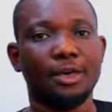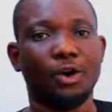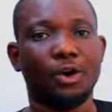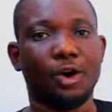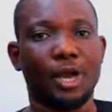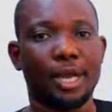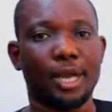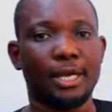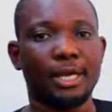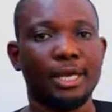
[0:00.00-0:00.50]

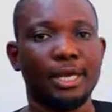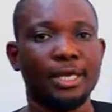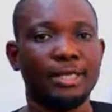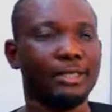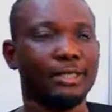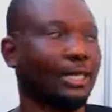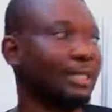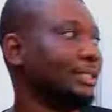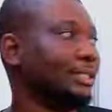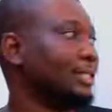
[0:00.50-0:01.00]
Okay,
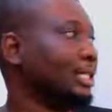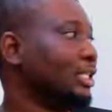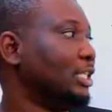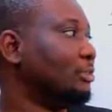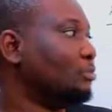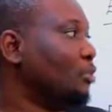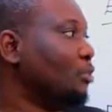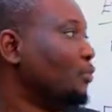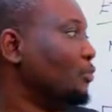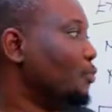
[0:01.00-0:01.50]
and they
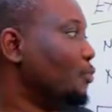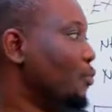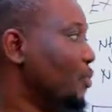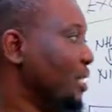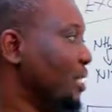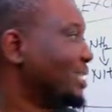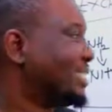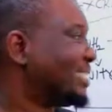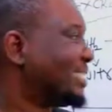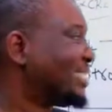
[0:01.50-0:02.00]
remove
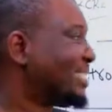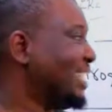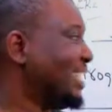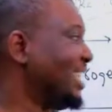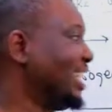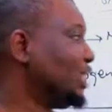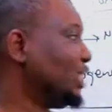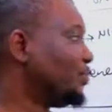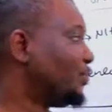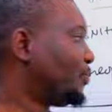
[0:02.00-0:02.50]
waste
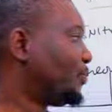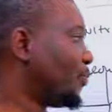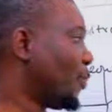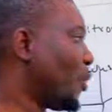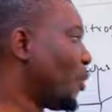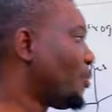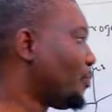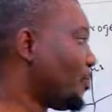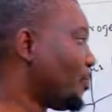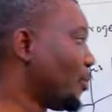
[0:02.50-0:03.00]
in
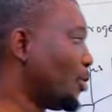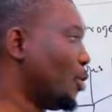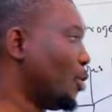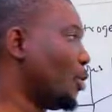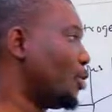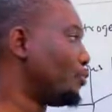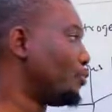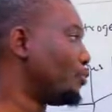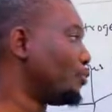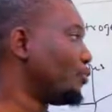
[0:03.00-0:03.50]
form
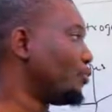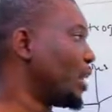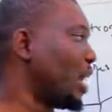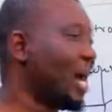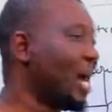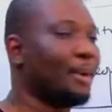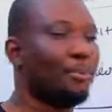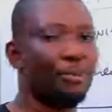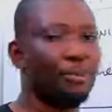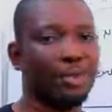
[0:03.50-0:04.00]
of
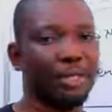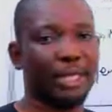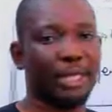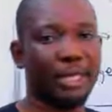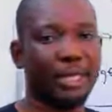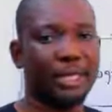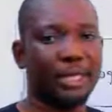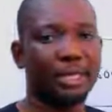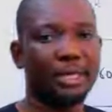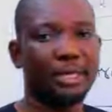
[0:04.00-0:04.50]

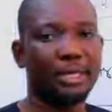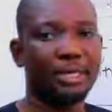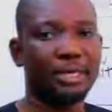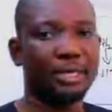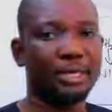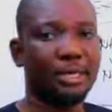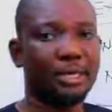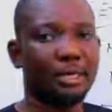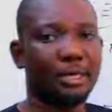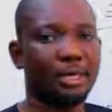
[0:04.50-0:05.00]
ammonia.
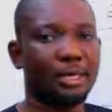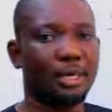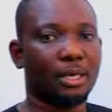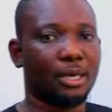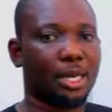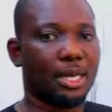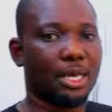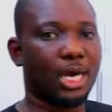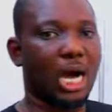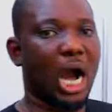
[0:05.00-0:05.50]

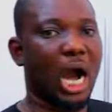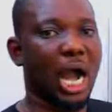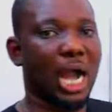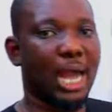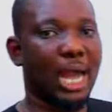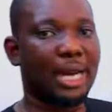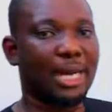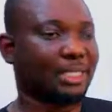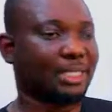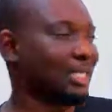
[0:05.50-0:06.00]
Okay,
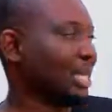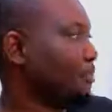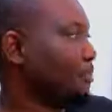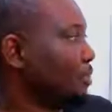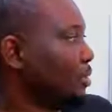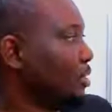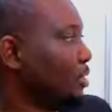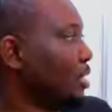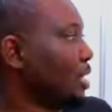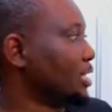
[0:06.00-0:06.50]
organisms that
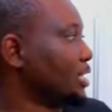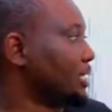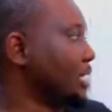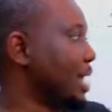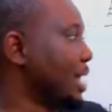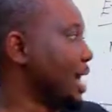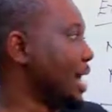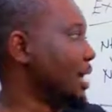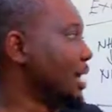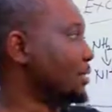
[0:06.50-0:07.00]
belongs
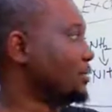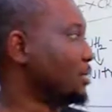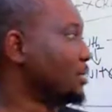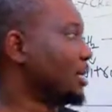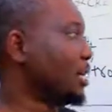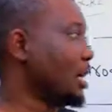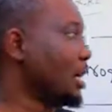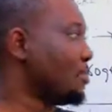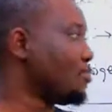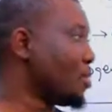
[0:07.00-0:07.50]
here
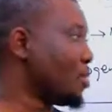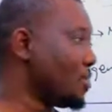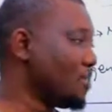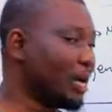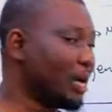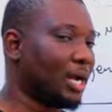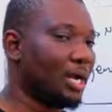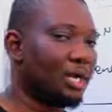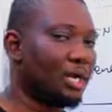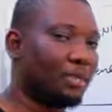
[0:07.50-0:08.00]
are
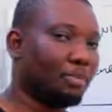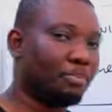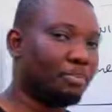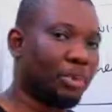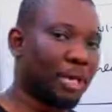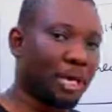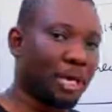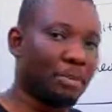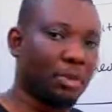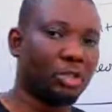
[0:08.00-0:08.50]
amoeba,
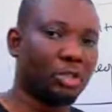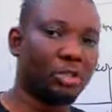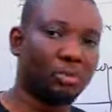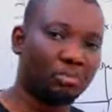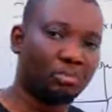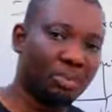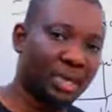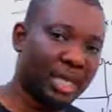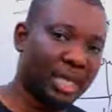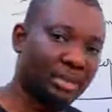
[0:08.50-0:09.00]

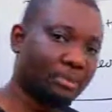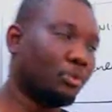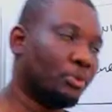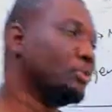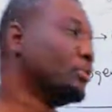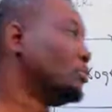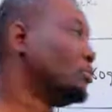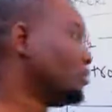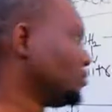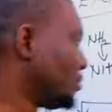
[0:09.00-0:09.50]
paramecium,
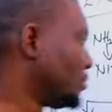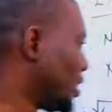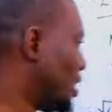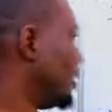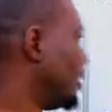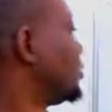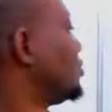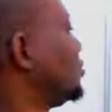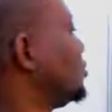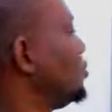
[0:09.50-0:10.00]
plasmodium,
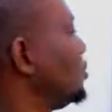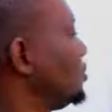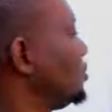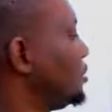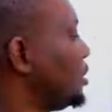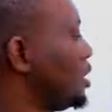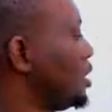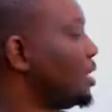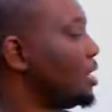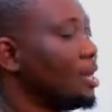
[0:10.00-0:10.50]
and so on
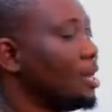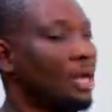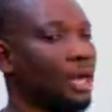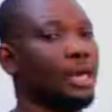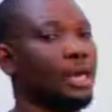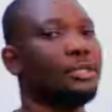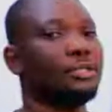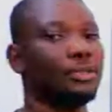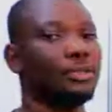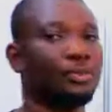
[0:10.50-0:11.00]

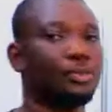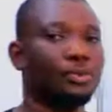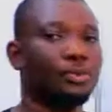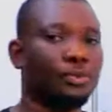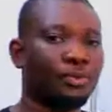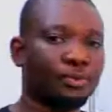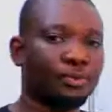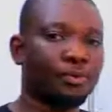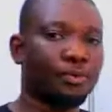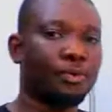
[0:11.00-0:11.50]
and
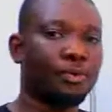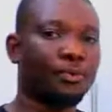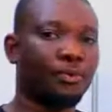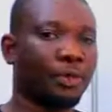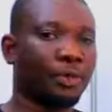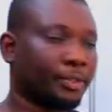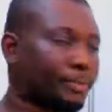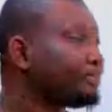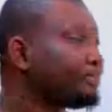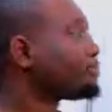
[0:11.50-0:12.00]
so
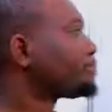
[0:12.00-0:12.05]
forth.